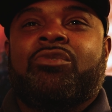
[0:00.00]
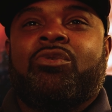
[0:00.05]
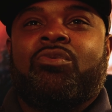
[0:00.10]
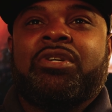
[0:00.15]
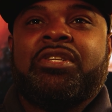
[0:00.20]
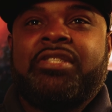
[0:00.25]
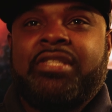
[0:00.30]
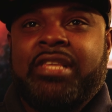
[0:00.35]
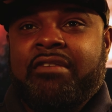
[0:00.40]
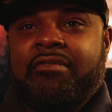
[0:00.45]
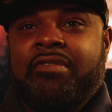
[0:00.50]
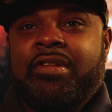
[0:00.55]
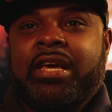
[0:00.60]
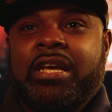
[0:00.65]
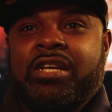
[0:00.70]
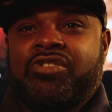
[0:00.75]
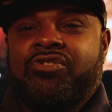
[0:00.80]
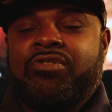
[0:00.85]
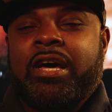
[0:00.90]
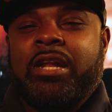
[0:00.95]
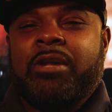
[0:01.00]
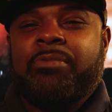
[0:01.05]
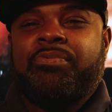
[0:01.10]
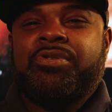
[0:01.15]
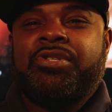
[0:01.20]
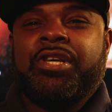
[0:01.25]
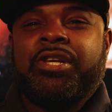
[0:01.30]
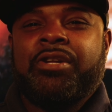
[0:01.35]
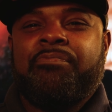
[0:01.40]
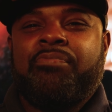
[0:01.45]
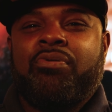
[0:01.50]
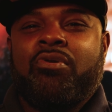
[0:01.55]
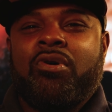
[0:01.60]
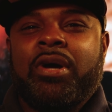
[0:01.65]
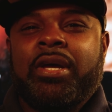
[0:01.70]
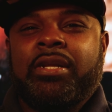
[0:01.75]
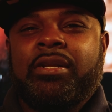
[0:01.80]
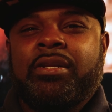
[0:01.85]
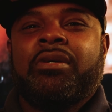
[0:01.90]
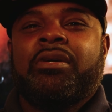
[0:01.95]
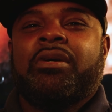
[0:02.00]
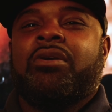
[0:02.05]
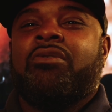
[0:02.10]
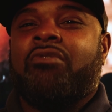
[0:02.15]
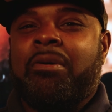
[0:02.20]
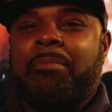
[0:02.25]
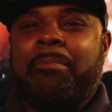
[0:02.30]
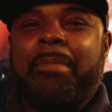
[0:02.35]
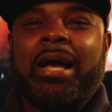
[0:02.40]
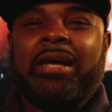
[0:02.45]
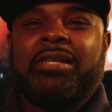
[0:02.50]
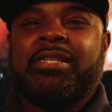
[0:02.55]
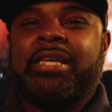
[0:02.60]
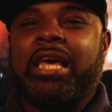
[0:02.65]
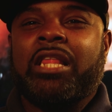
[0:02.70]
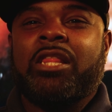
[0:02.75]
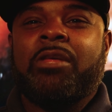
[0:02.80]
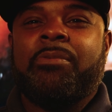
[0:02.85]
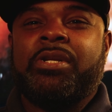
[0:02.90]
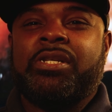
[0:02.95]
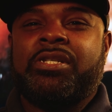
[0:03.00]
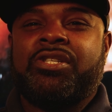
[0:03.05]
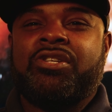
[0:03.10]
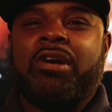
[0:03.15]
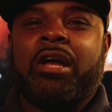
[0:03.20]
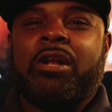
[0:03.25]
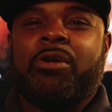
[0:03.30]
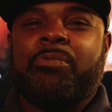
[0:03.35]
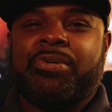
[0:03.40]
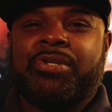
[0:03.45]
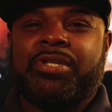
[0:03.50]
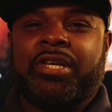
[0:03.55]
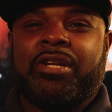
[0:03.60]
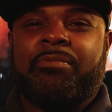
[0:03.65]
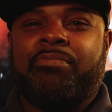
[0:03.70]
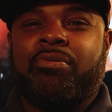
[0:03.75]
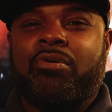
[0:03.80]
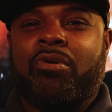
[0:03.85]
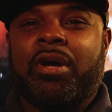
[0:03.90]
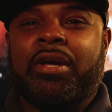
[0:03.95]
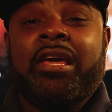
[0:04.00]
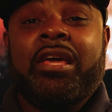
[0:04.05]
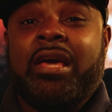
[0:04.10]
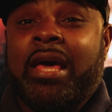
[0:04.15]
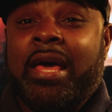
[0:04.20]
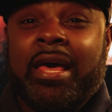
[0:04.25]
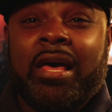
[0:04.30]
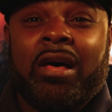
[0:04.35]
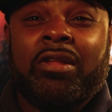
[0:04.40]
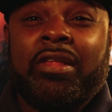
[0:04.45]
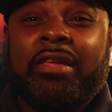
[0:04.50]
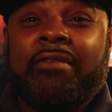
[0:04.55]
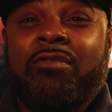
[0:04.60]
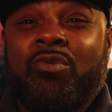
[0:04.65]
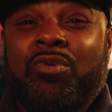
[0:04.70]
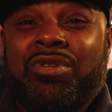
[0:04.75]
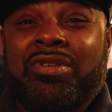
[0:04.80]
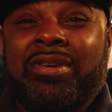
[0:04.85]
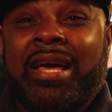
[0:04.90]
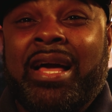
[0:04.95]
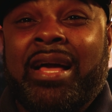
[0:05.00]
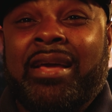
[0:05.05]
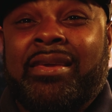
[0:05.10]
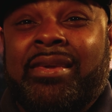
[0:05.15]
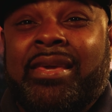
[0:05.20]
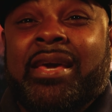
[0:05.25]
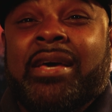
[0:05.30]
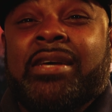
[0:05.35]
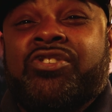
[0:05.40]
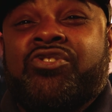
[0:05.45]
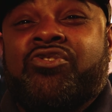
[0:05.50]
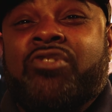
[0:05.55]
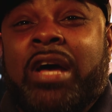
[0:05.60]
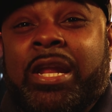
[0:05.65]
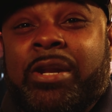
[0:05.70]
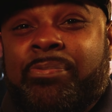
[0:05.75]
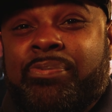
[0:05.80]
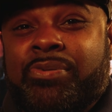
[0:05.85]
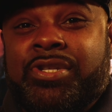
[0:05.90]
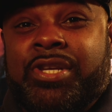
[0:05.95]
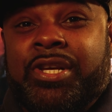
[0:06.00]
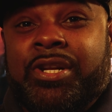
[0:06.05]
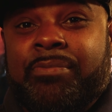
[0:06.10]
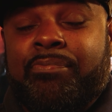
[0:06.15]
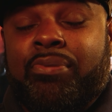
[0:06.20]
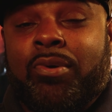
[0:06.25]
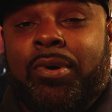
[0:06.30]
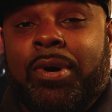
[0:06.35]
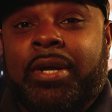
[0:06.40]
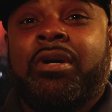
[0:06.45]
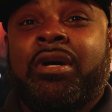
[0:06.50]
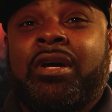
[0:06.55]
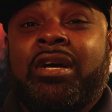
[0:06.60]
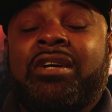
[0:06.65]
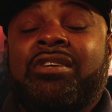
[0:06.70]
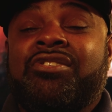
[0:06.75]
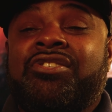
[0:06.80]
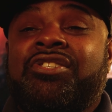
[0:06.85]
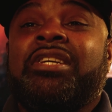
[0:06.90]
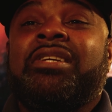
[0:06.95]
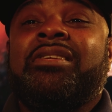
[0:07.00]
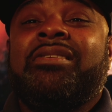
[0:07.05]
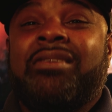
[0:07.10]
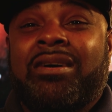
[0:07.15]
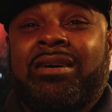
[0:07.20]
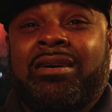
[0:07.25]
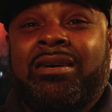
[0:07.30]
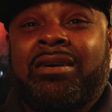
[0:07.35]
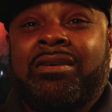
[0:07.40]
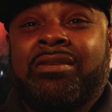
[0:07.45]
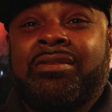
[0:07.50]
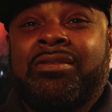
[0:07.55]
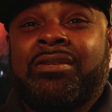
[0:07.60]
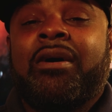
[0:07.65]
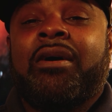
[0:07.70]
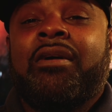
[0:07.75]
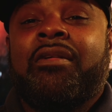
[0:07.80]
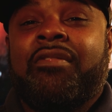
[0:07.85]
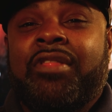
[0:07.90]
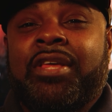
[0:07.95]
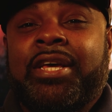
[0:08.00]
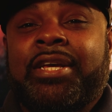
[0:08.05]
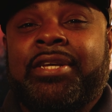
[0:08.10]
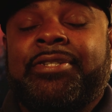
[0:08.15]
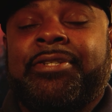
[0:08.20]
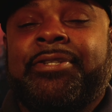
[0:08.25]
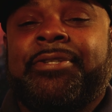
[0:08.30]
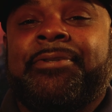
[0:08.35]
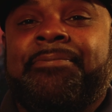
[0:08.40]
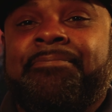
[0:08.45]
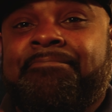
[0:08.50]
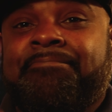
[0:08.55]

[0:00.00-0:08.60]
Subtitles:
When Stephen A is trying to present a point, when Max Kellerman is trying to present a point, hell, even when you got guests trying to present a point, she does this.